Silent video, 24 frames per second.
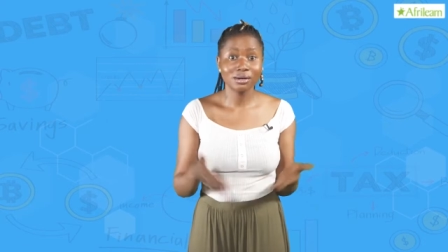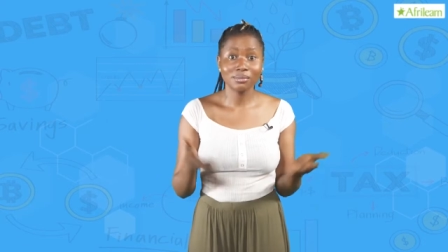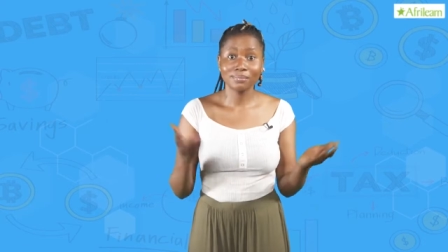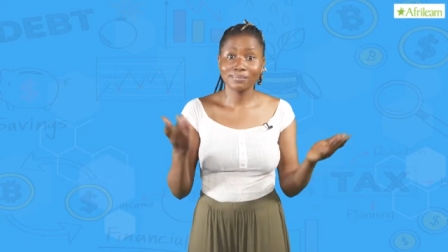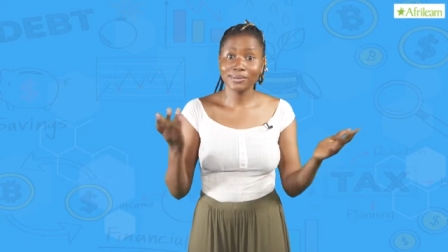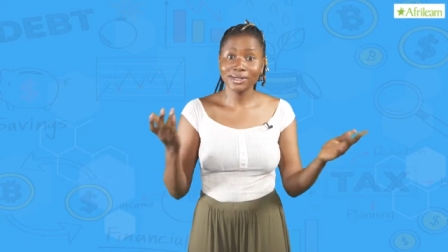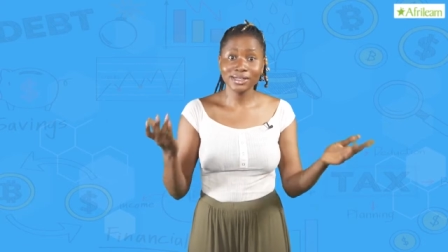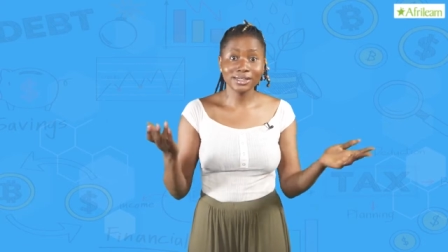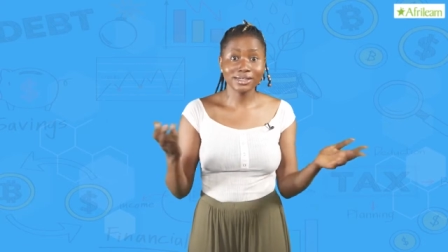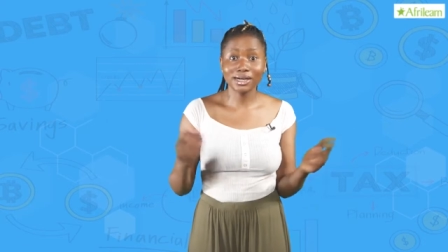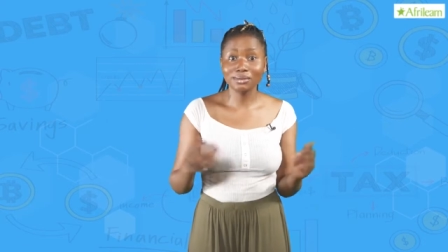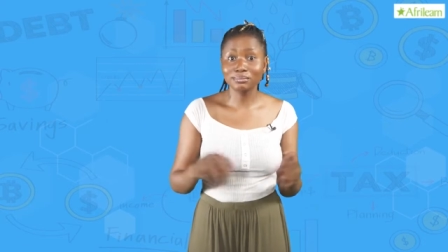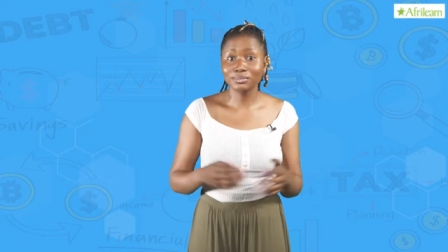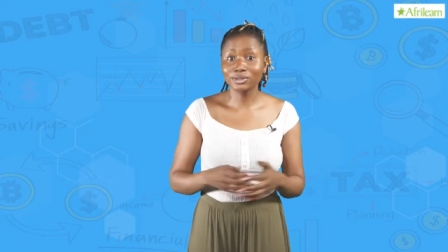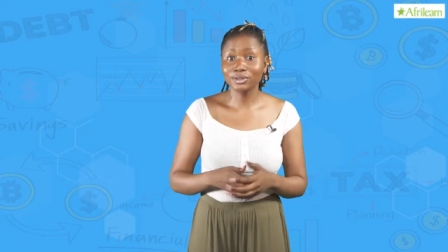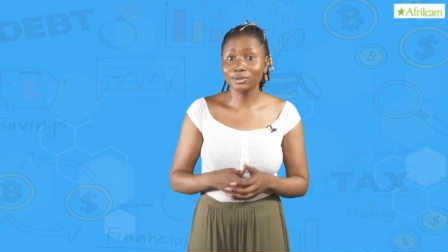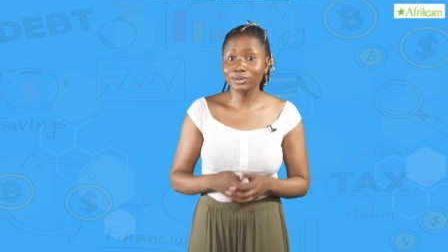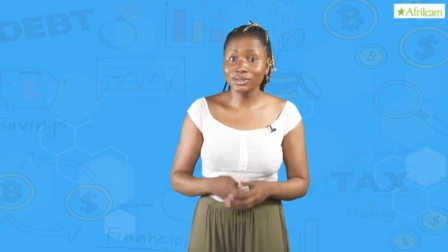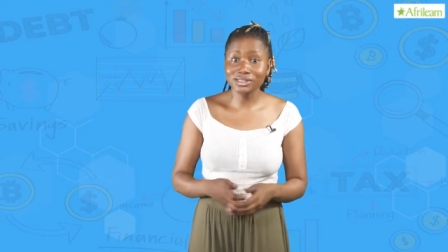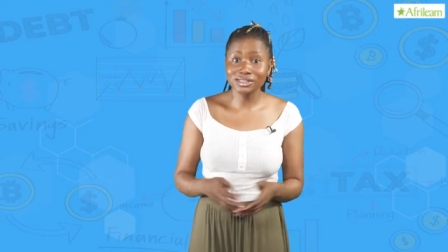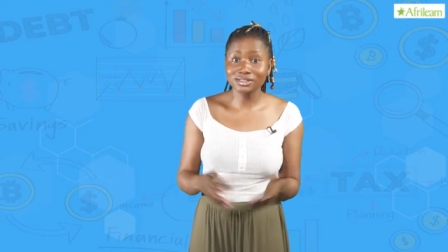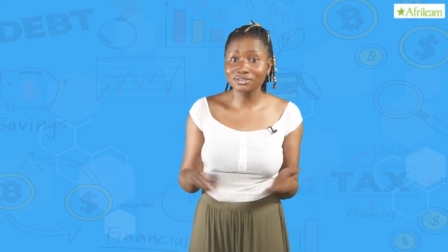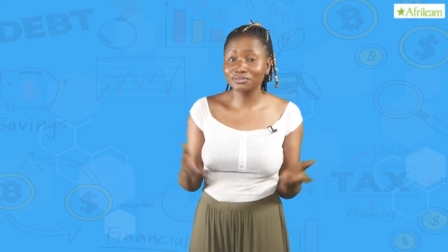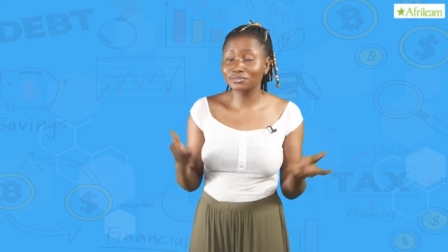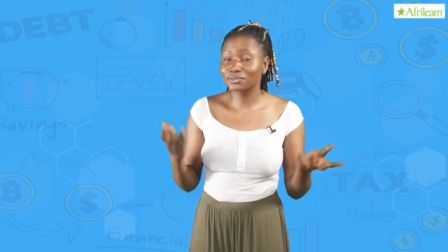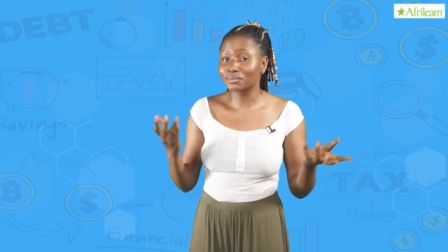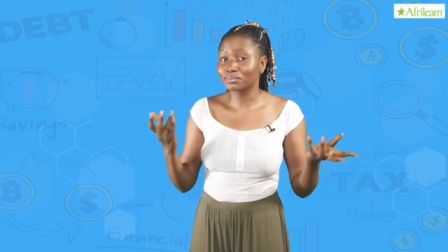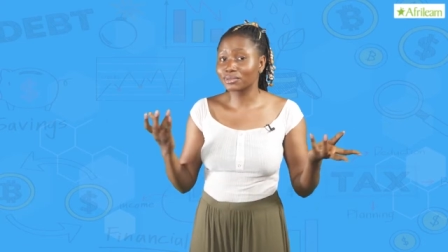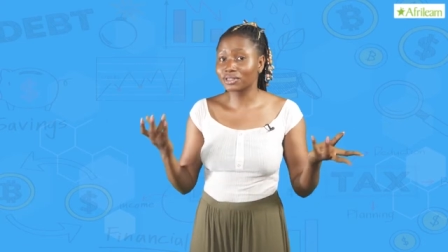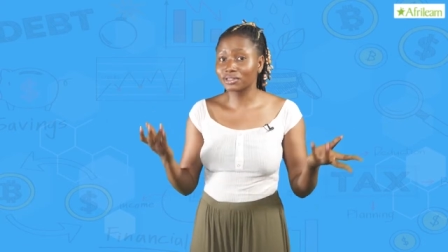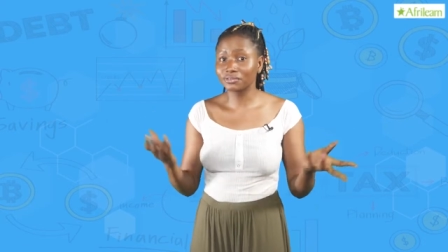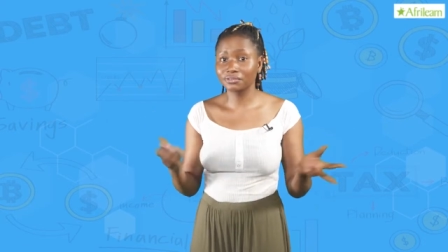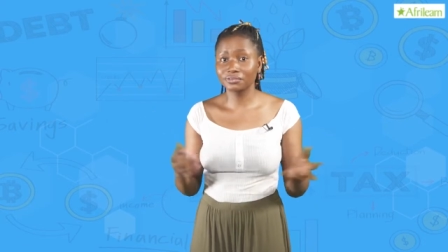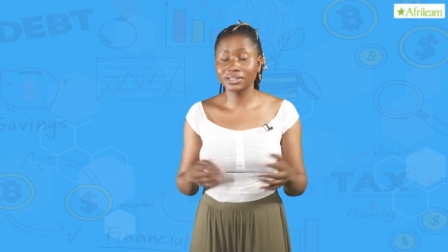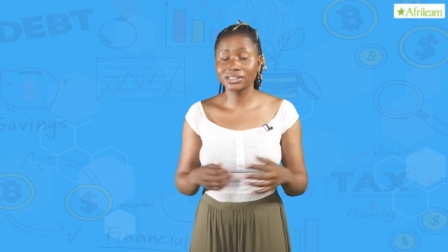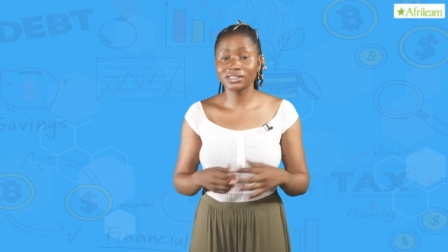Money can be gotten from
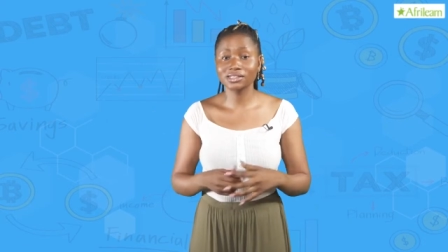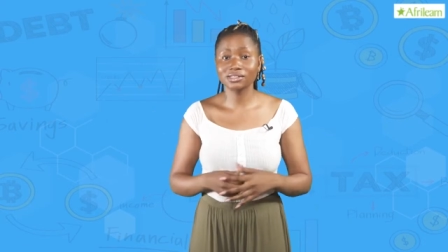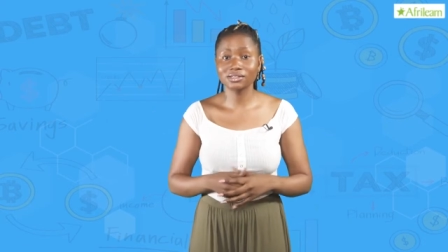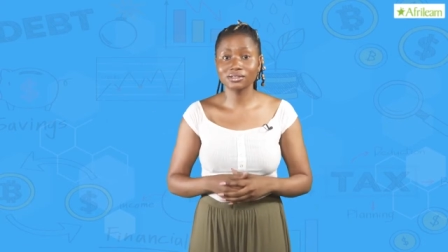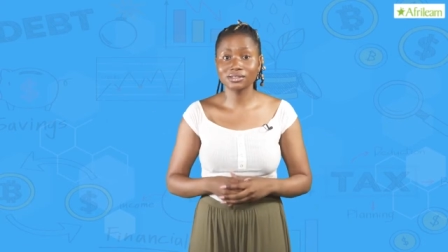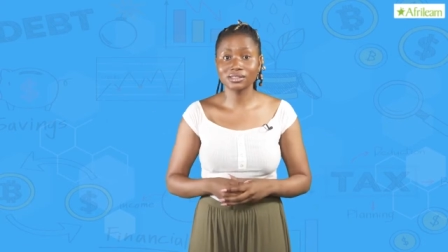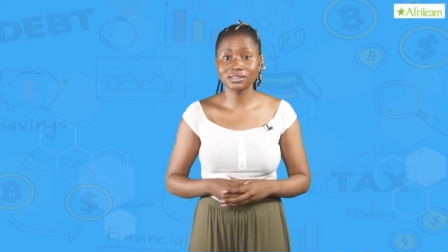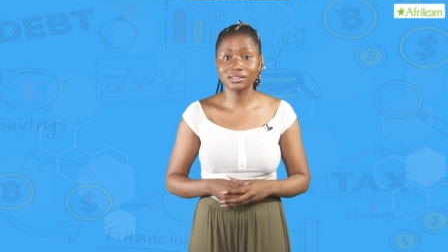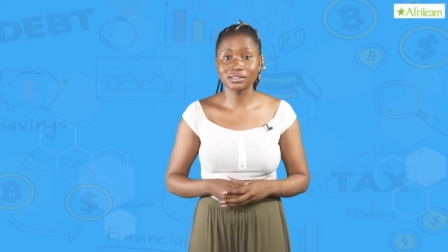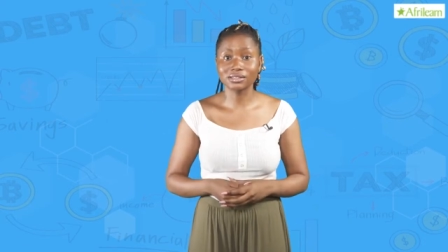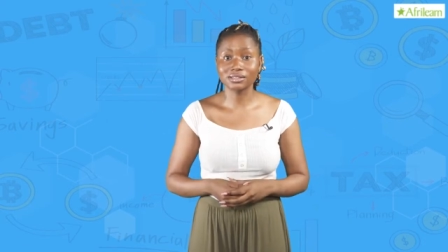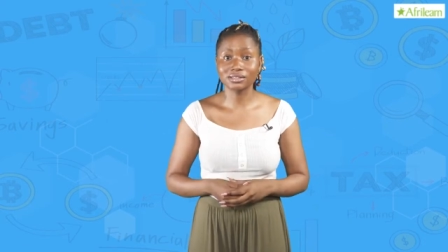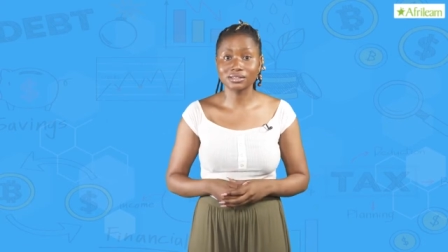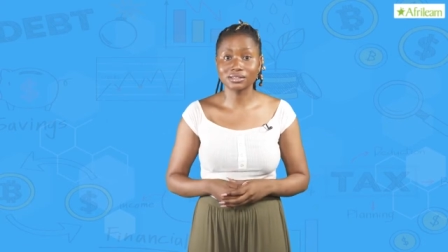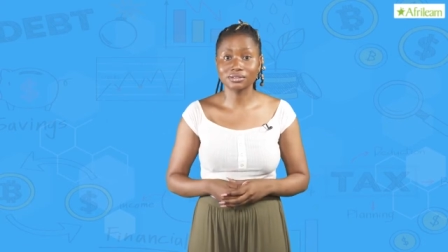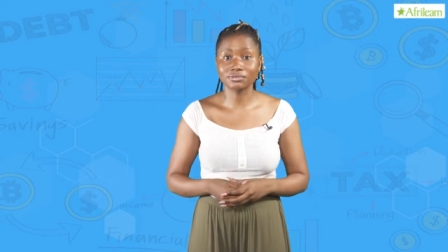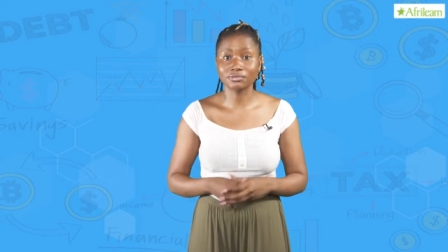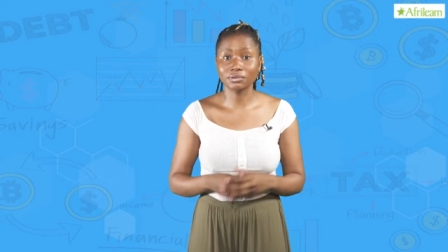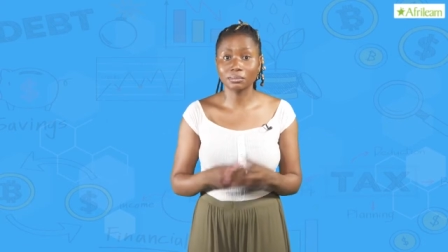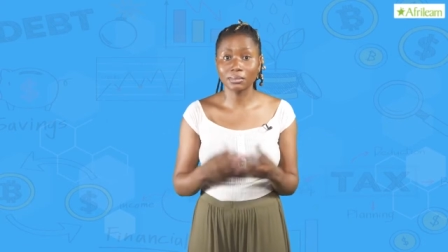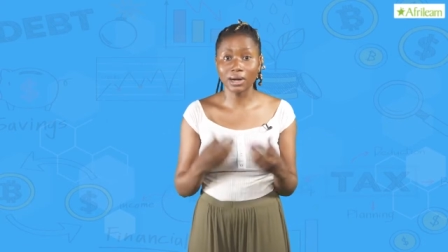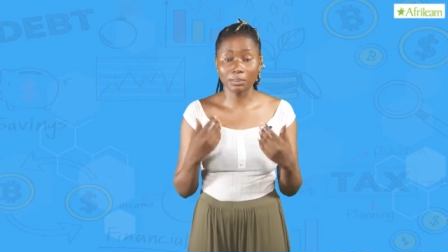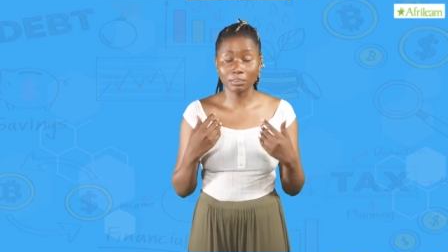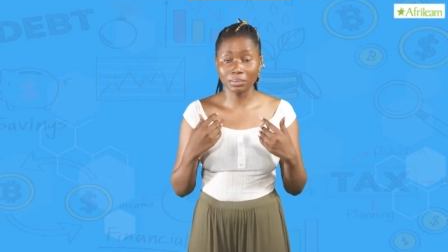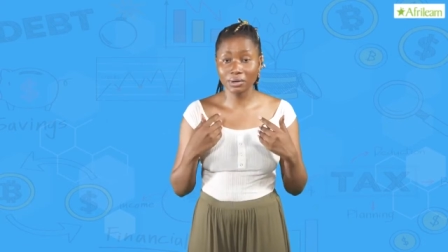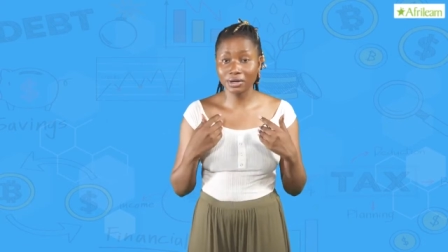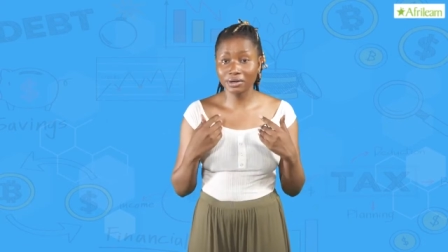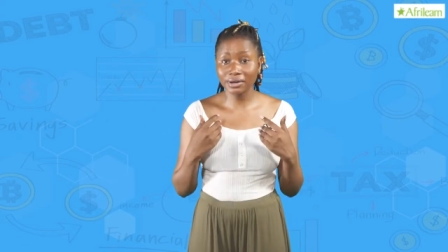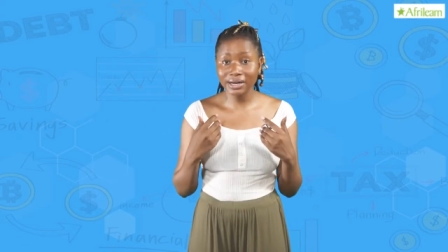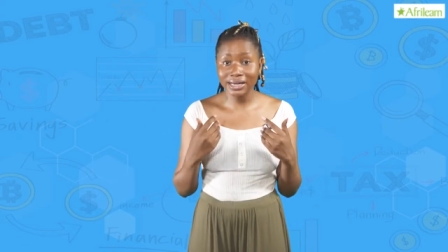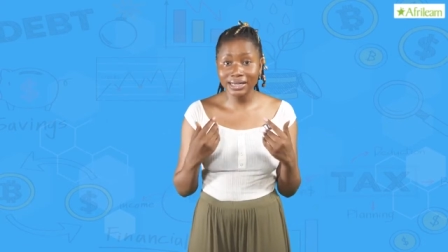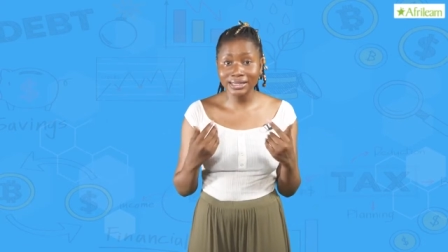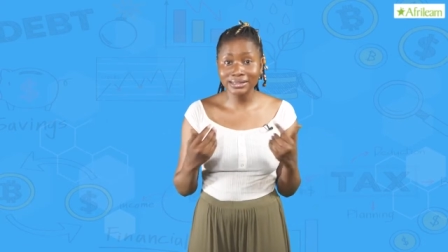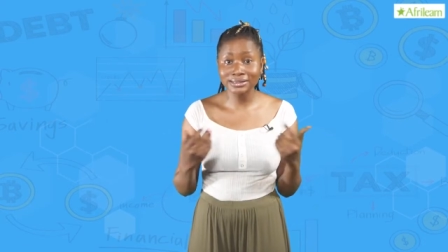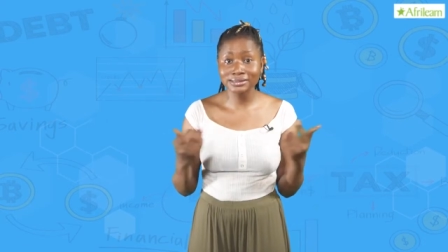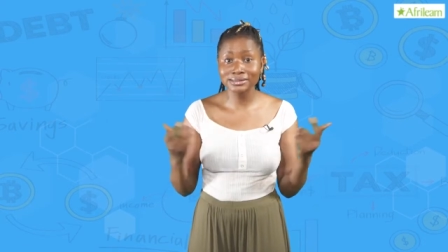different sources, from our
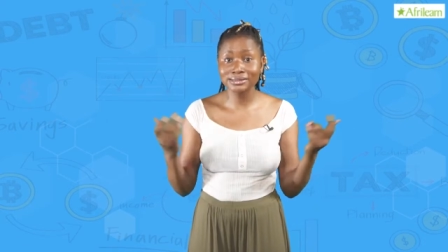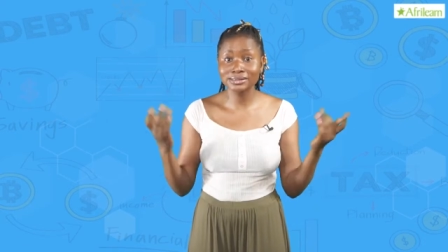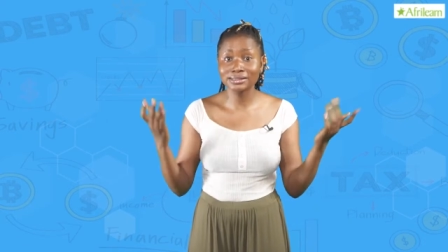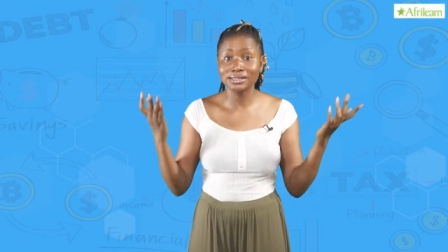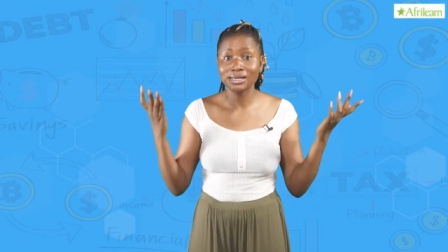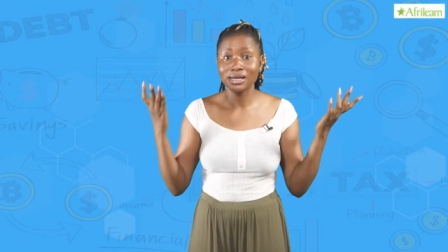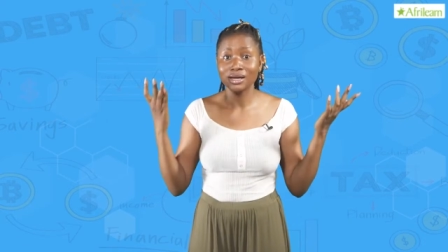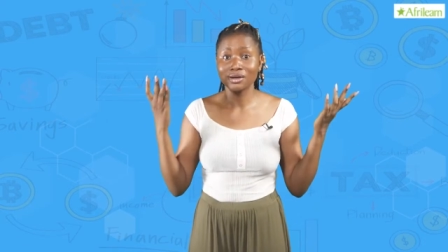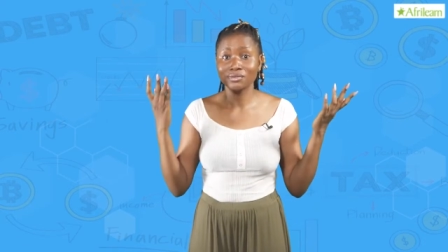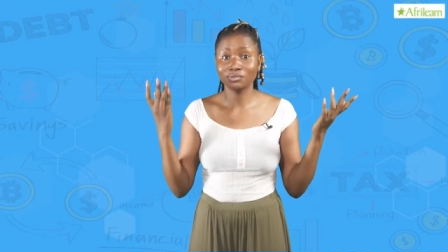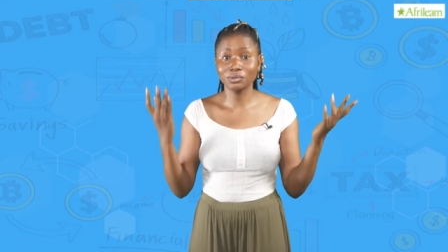parents,